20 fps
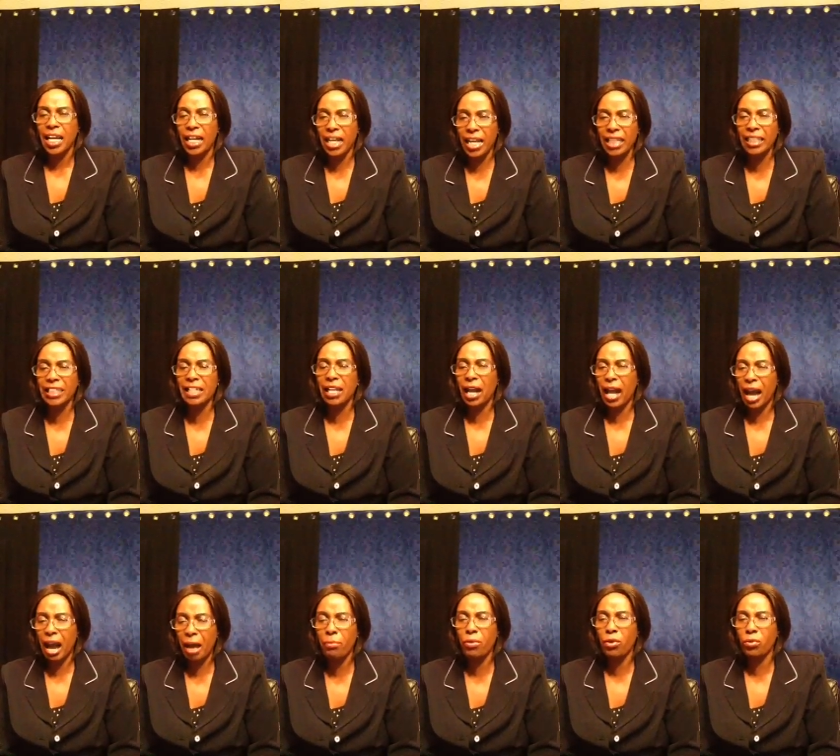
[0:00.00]
Let the
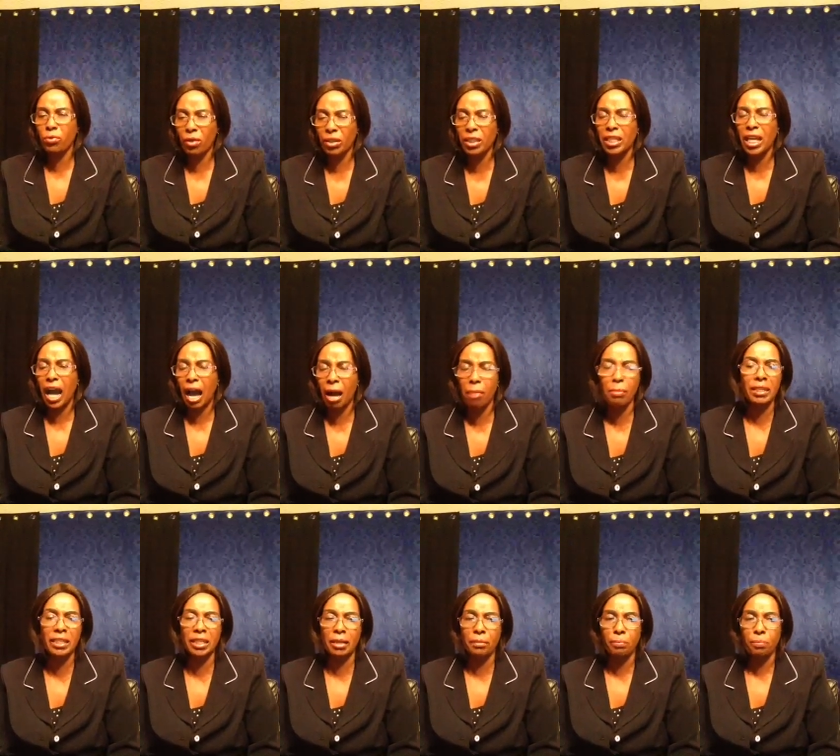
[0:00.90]
hammer of God
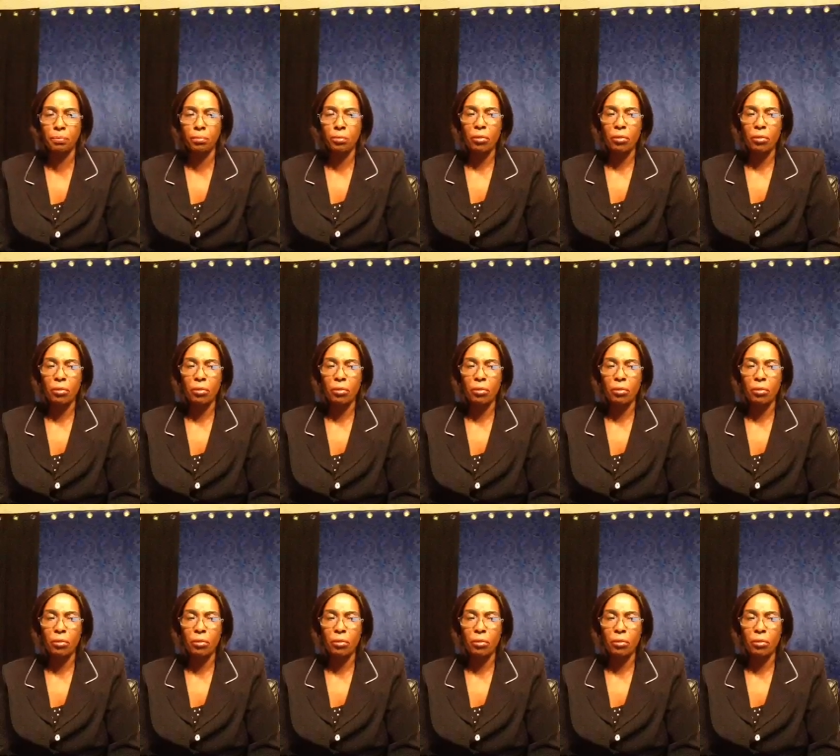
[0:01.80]
hammer them.